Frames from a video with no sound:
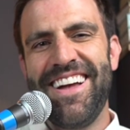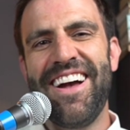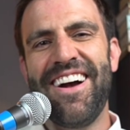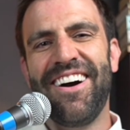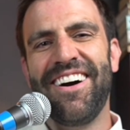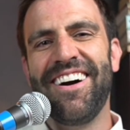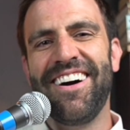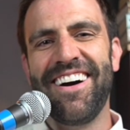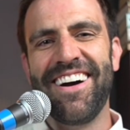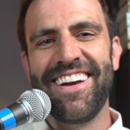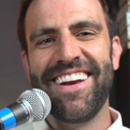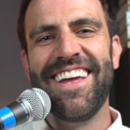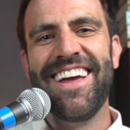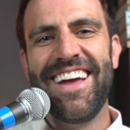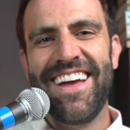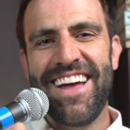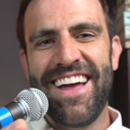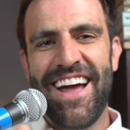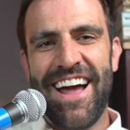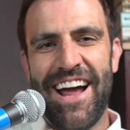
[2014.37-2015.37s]
on
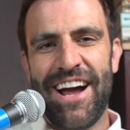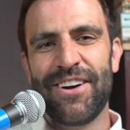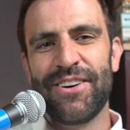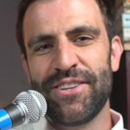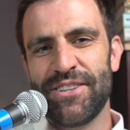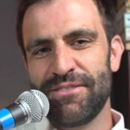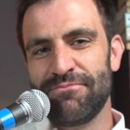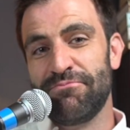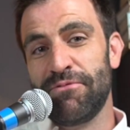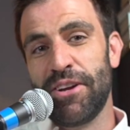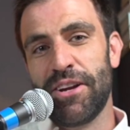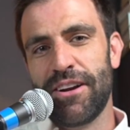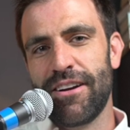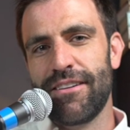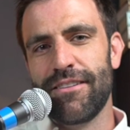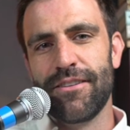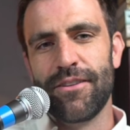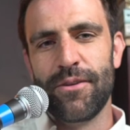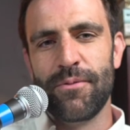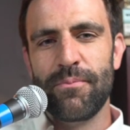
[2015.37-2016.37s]
how to,
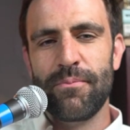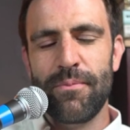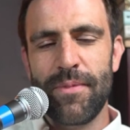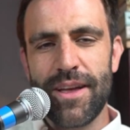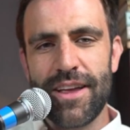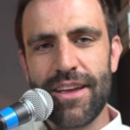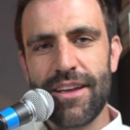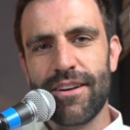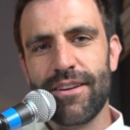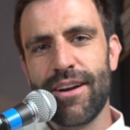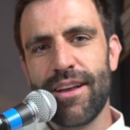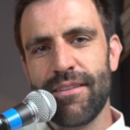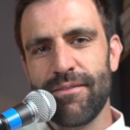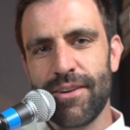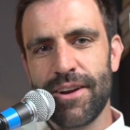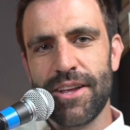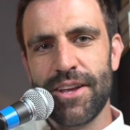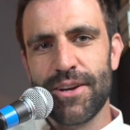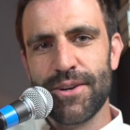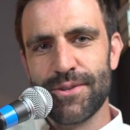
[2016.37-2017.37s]
make internet
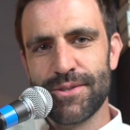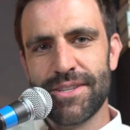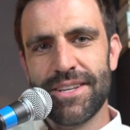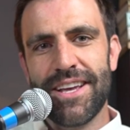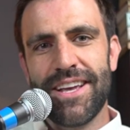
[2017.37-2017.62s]
videos.